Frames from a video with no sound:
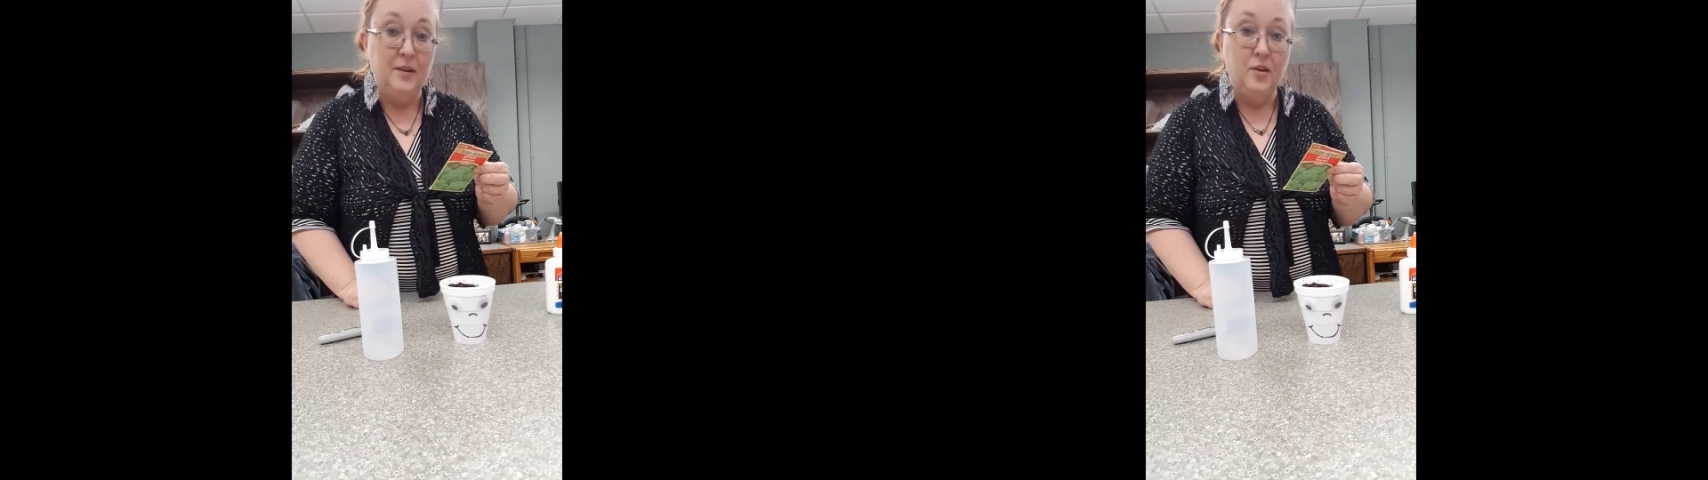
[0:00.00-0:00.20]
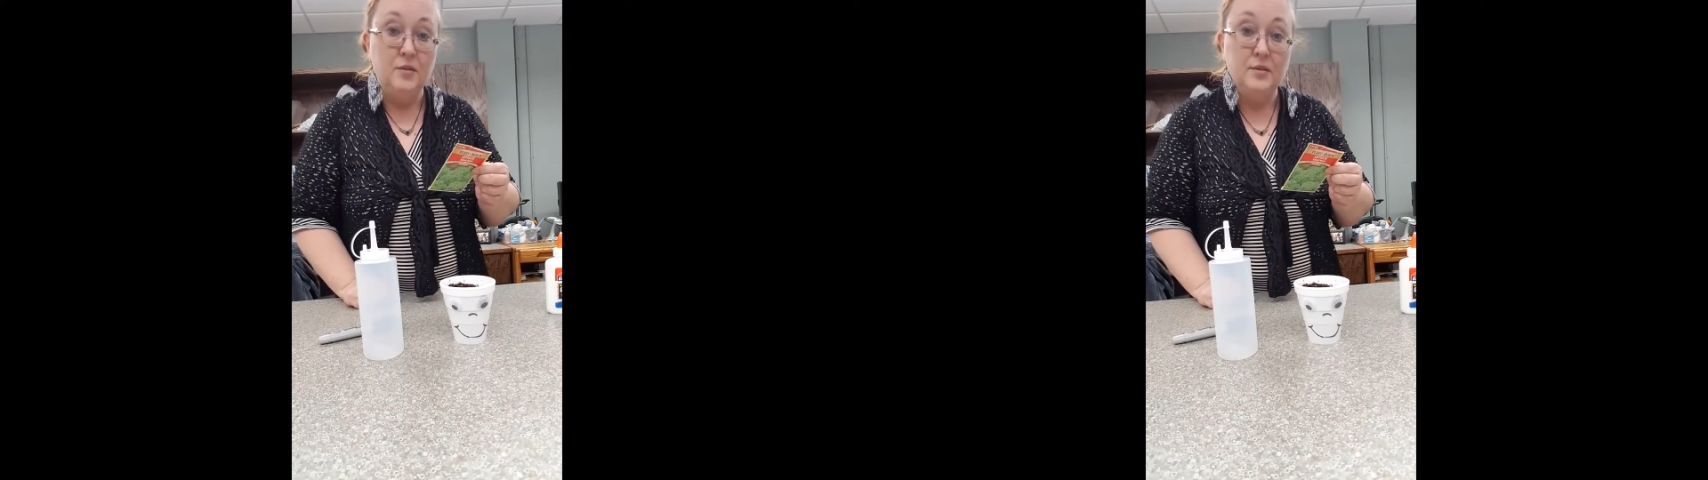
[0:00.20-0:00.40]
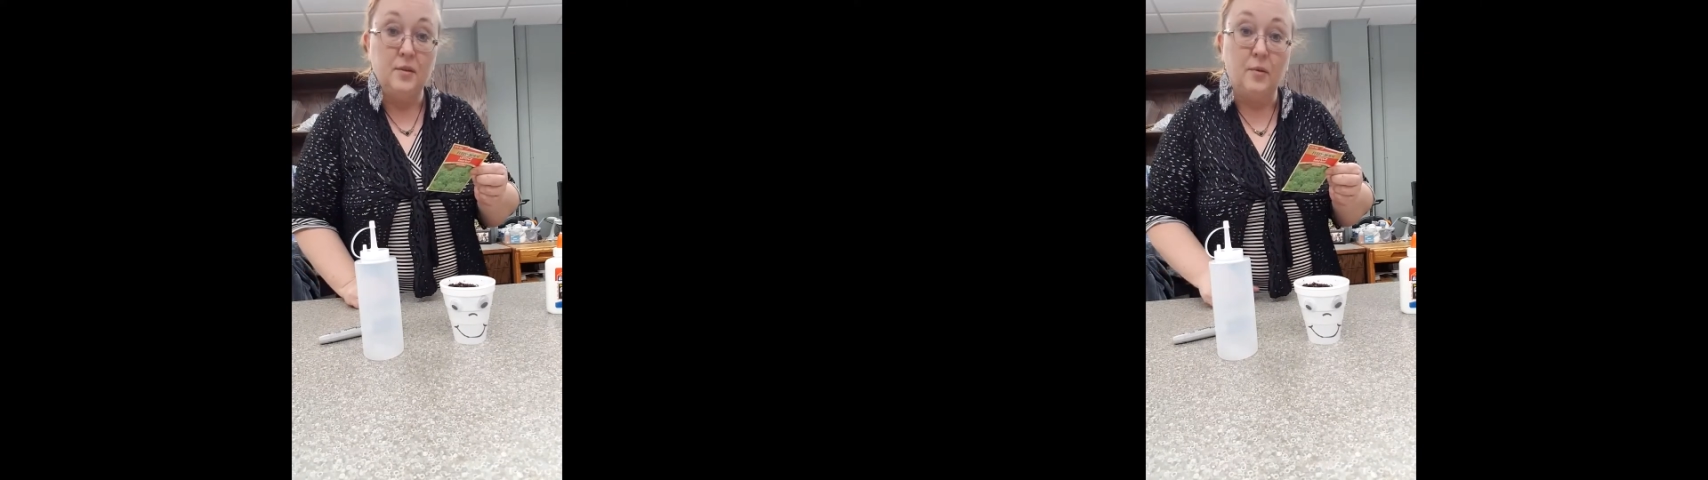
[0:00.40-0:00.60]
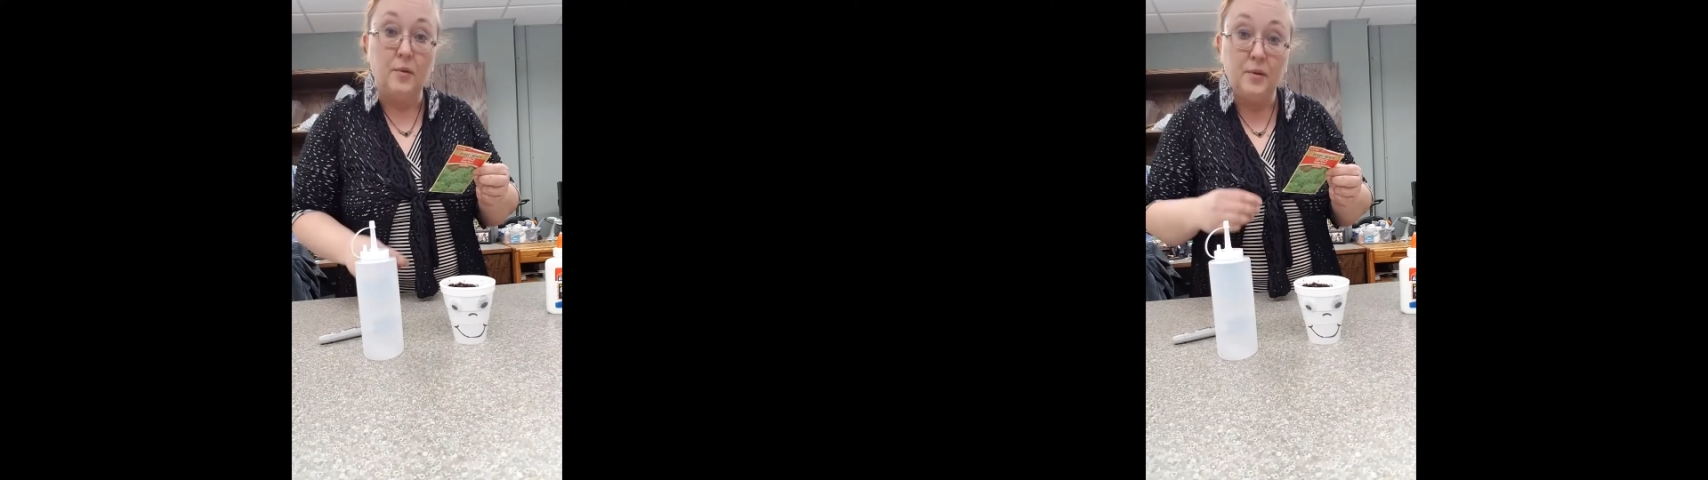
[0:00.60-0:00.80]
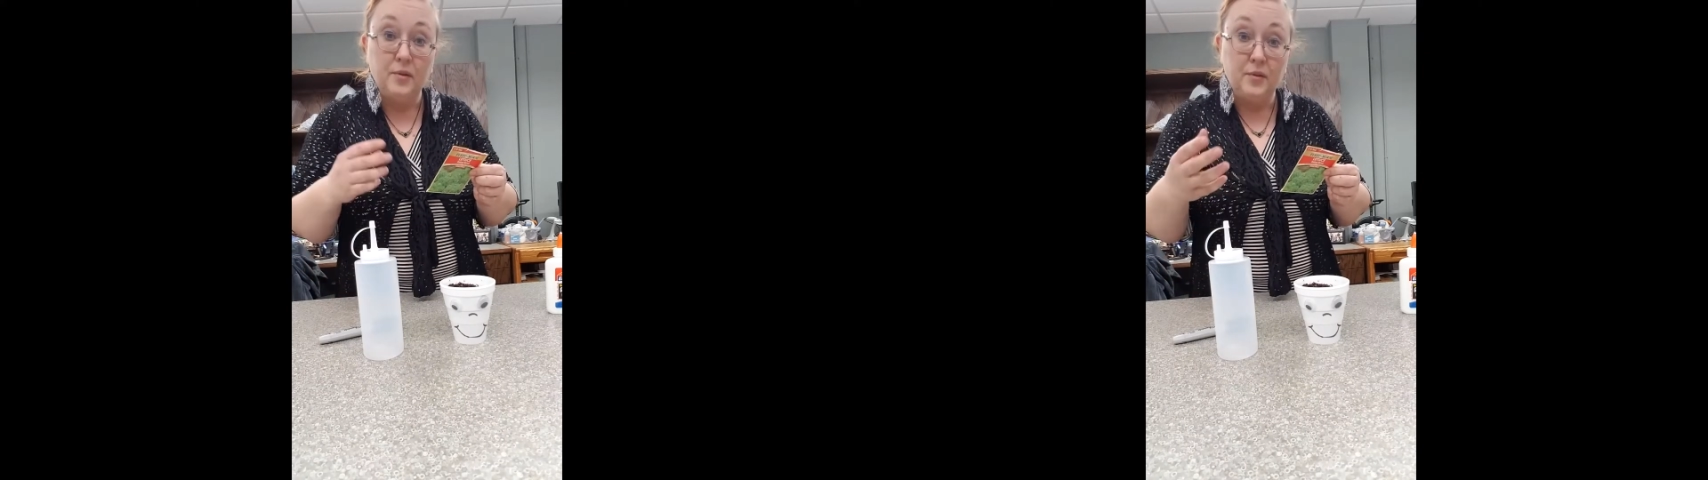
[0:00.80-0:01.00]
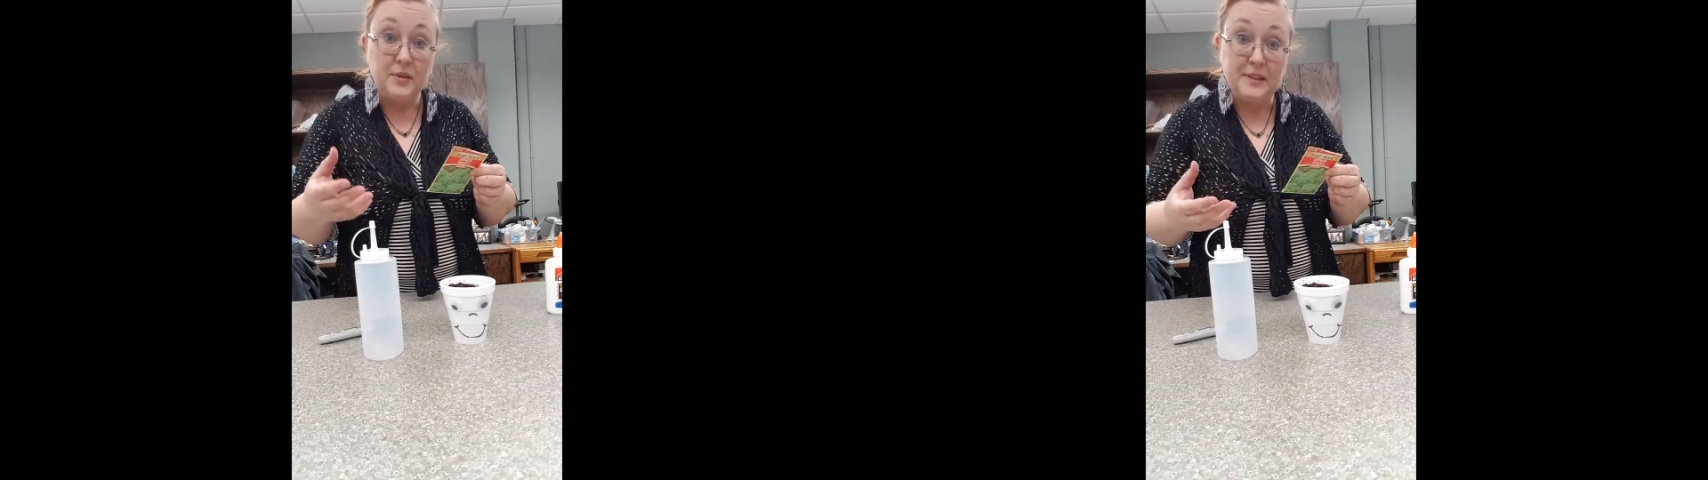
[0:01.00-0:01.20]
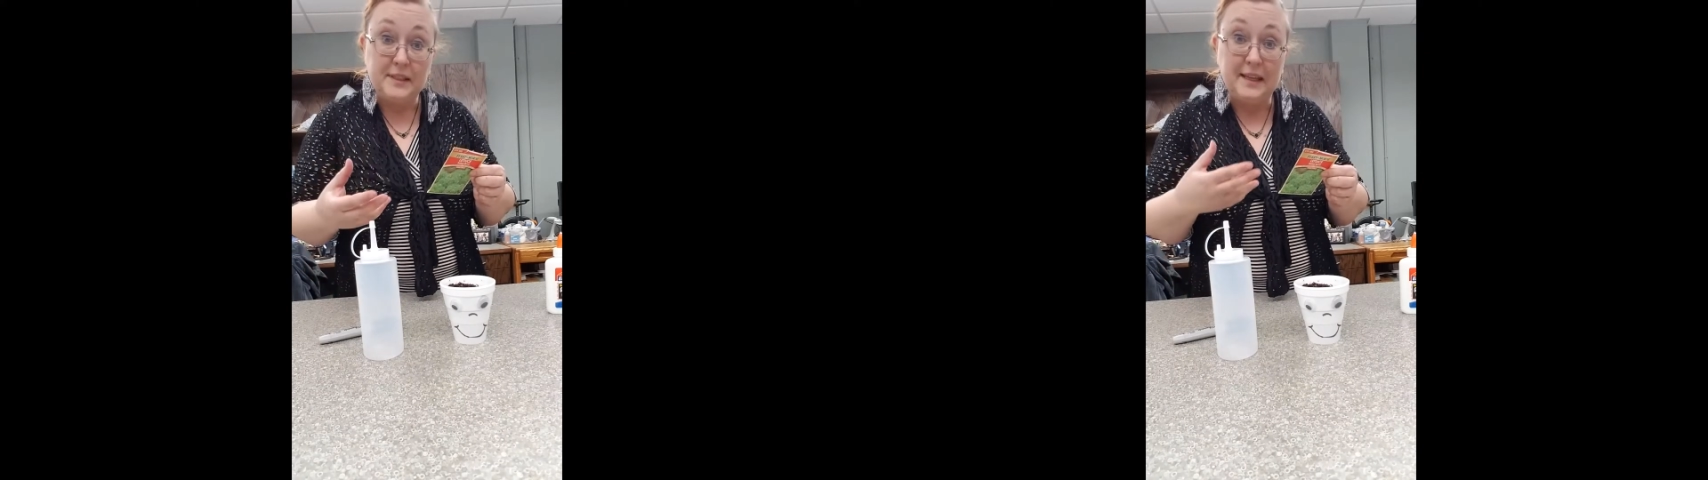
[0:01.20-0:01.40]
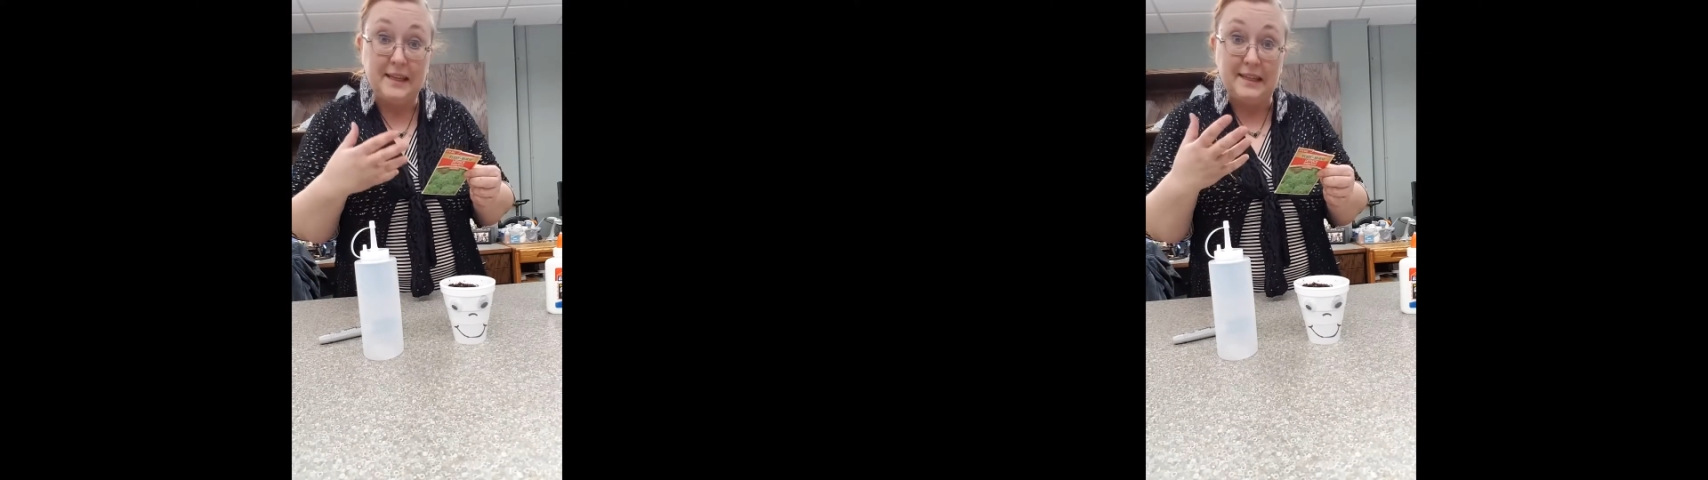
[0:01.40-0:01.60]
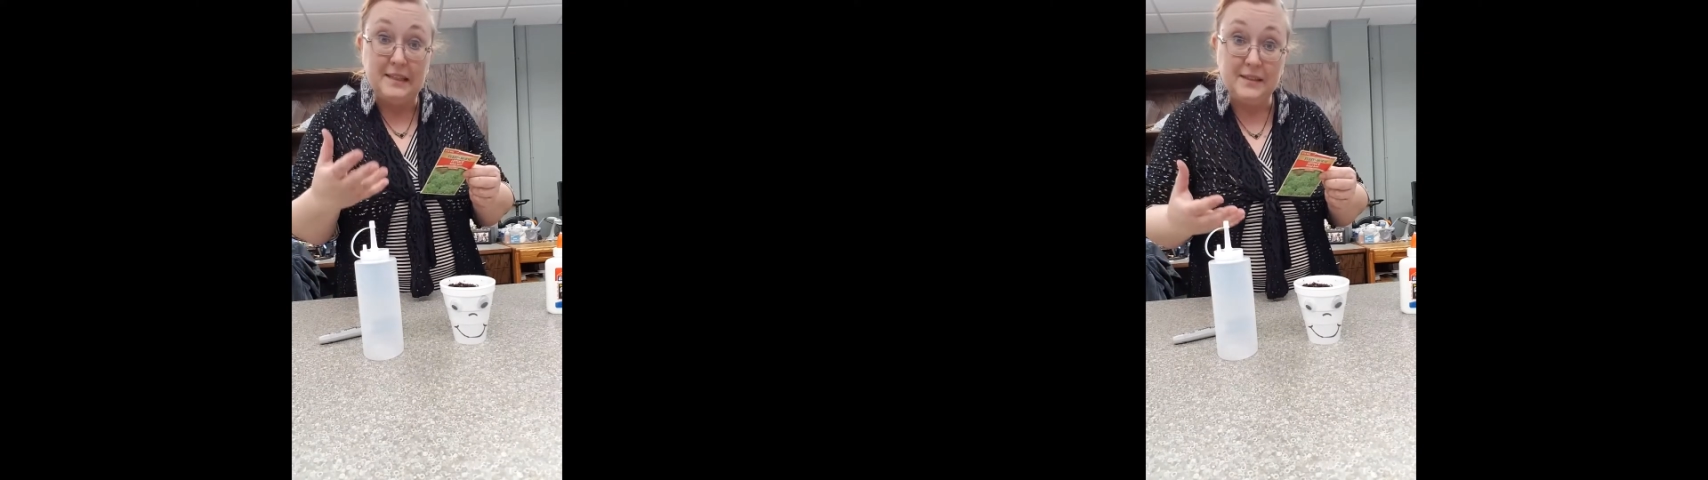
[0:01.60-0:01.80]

So your seed needs